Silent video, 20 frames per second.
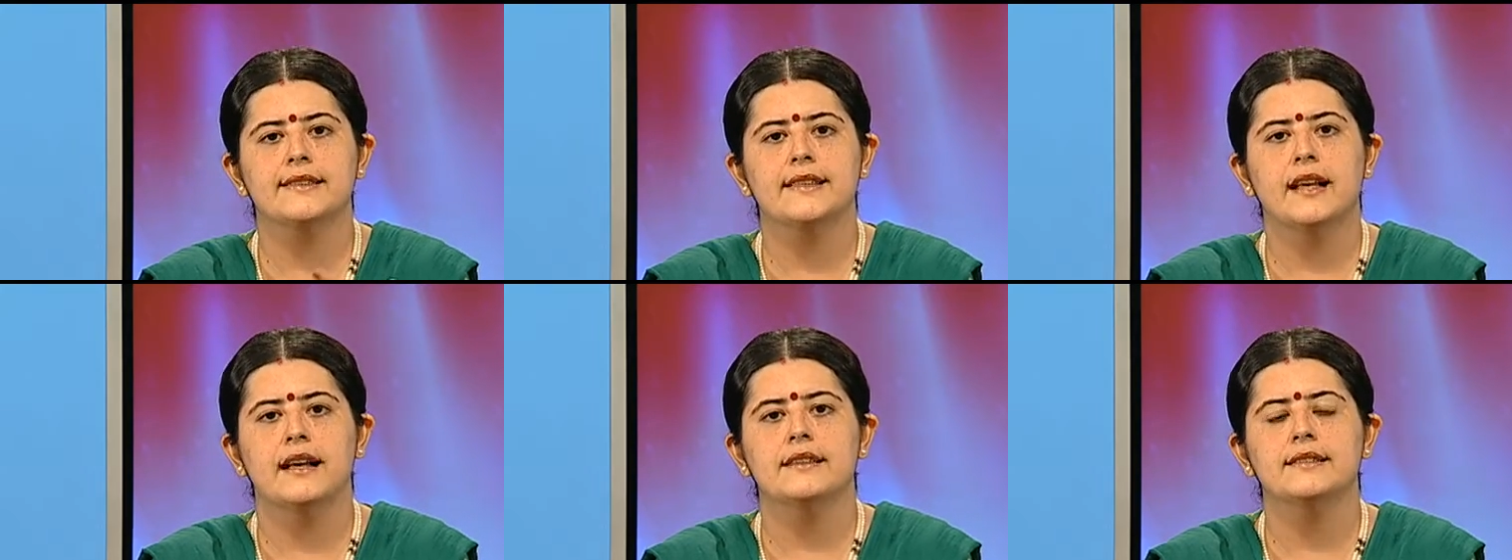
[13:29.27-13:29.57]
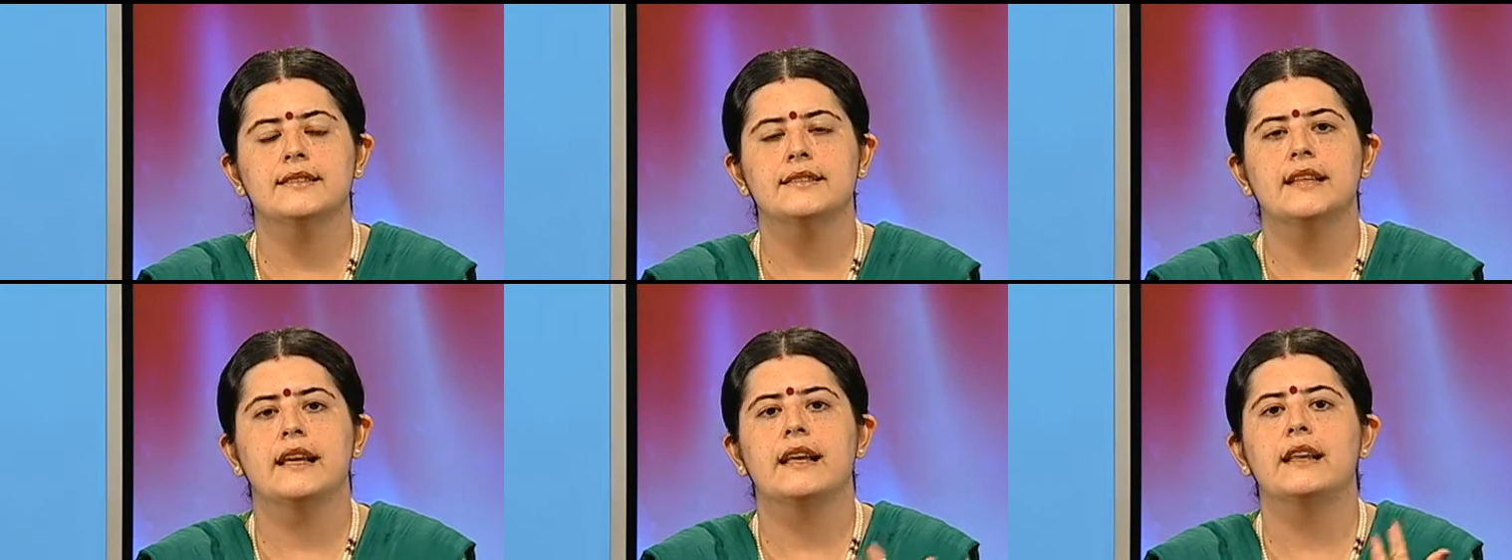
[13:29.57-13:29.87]

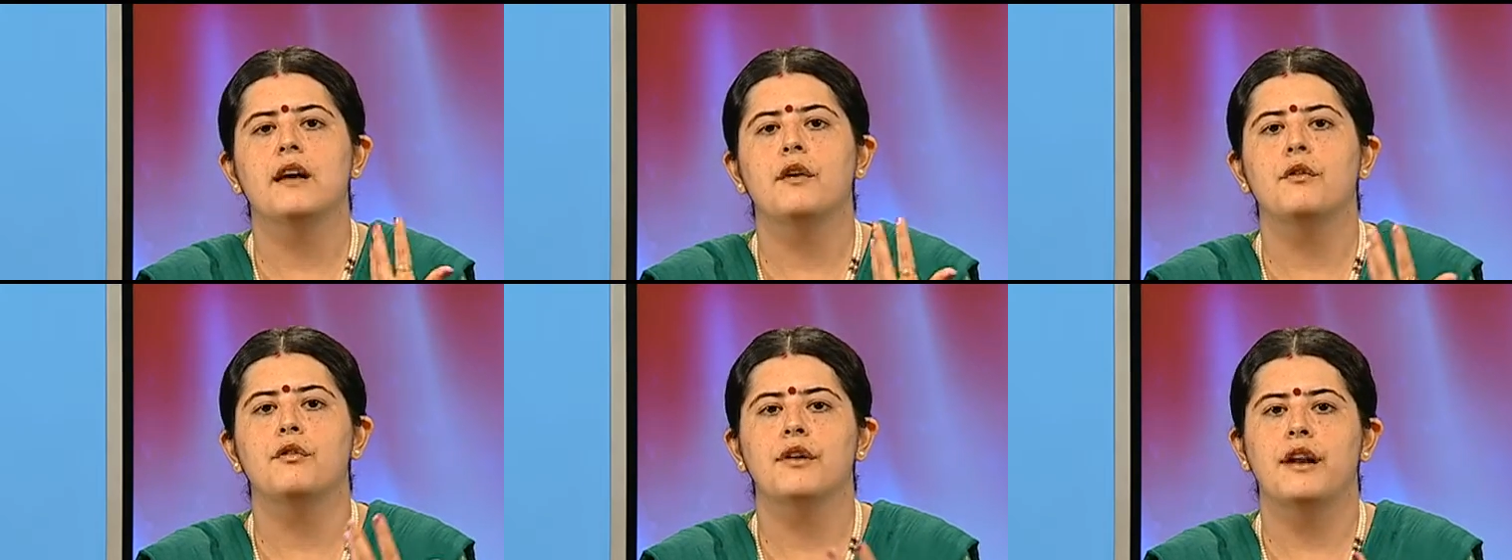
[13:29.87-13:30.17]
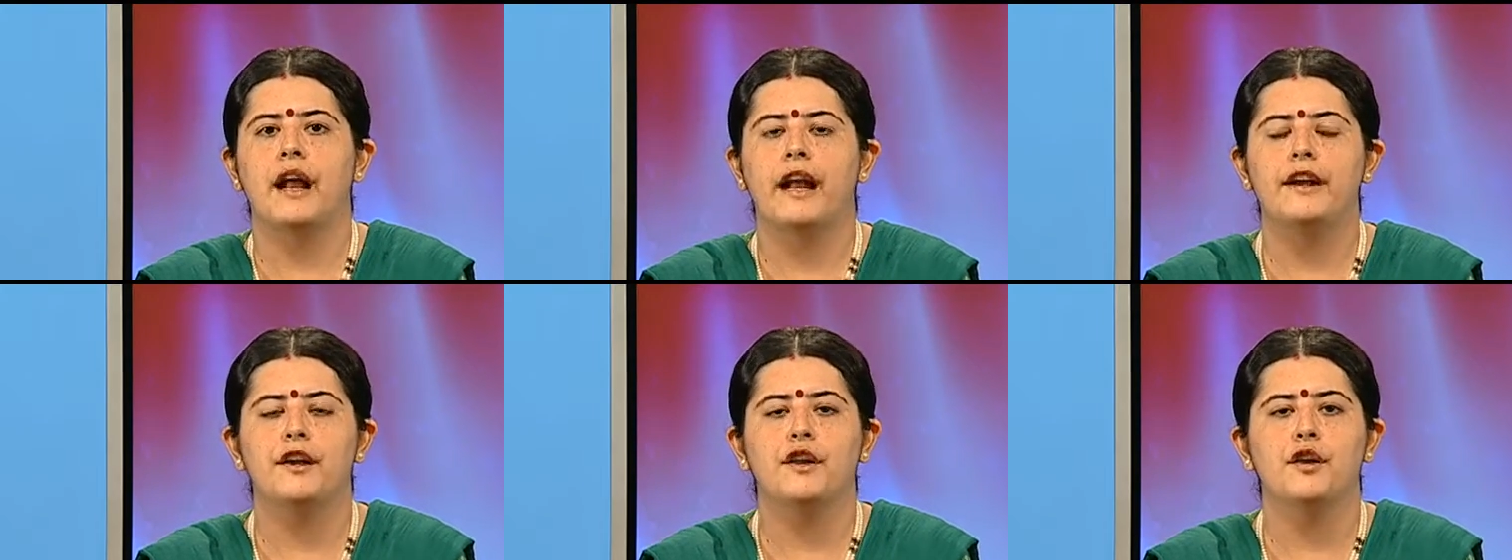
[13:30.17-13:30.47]
us in a
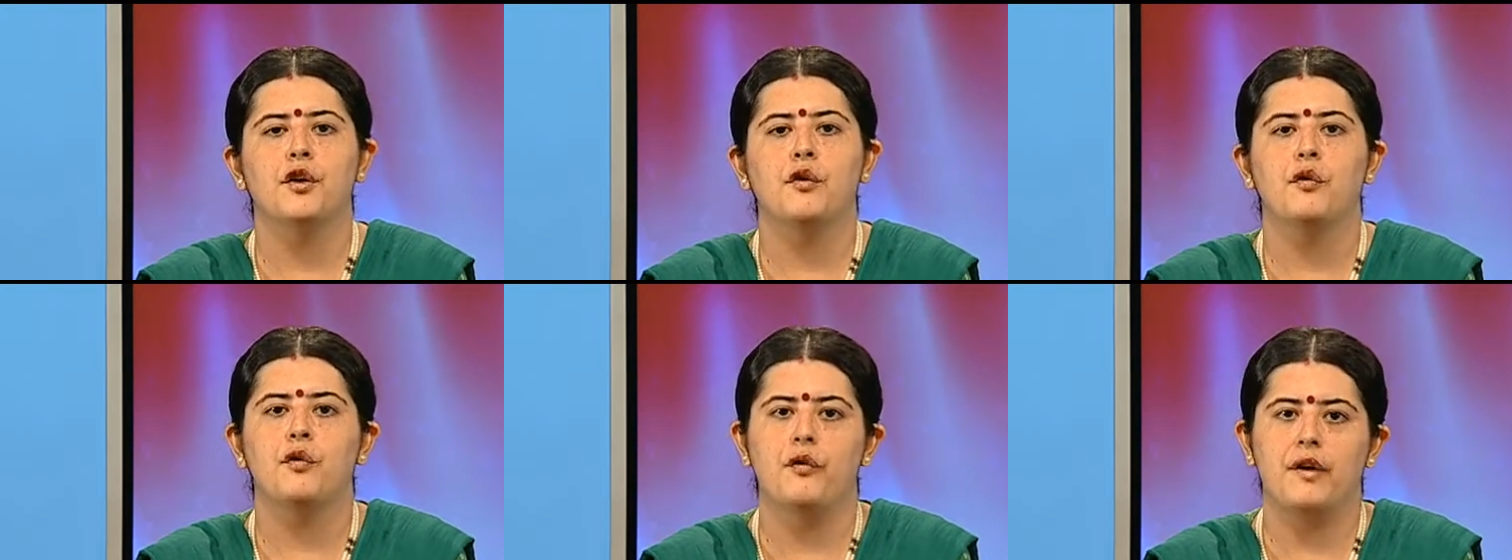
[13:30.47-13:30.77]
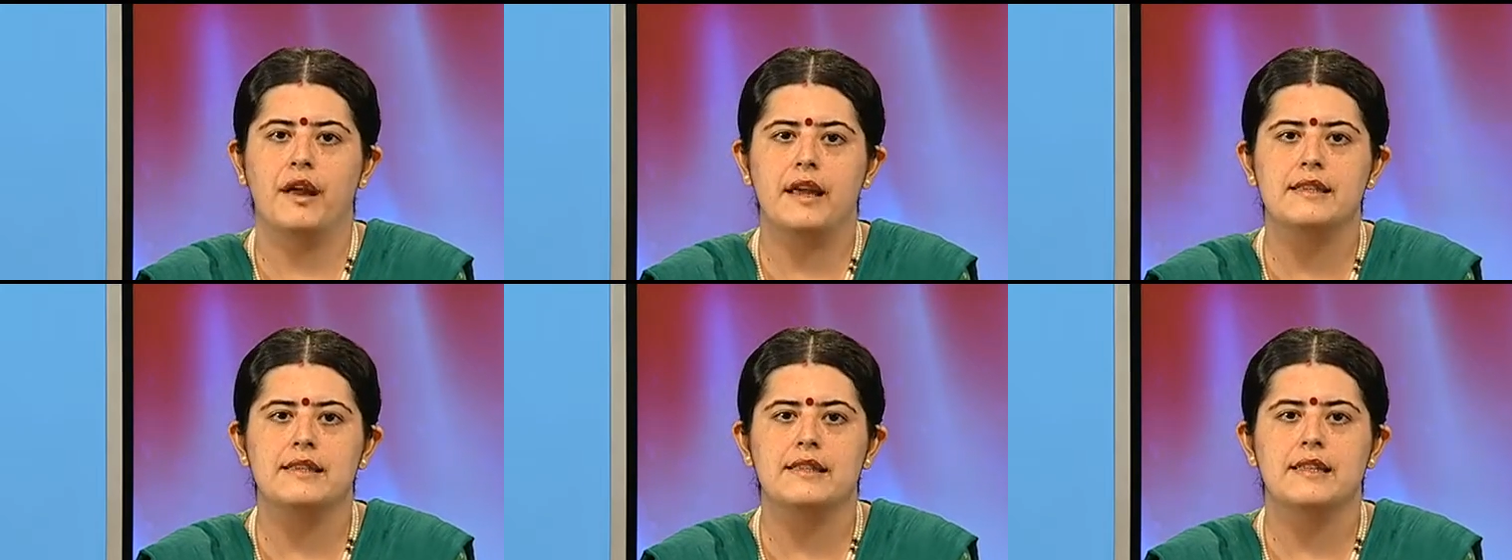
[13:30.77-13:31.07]
variety of
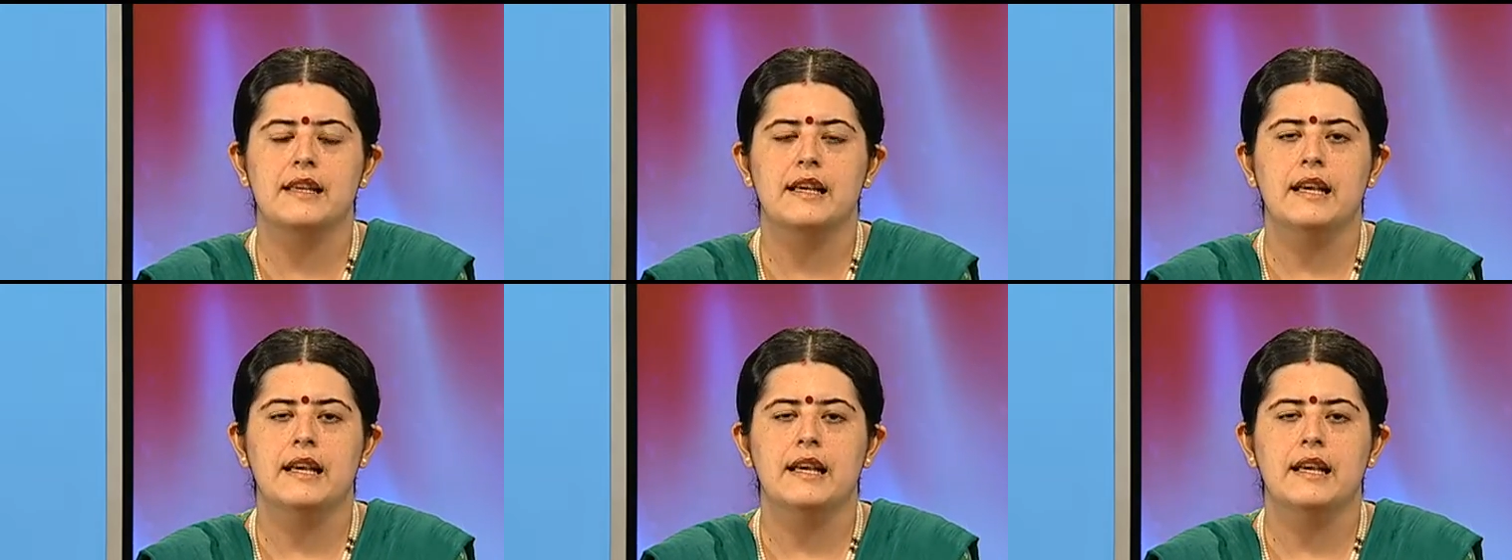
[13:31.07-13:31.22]
ways.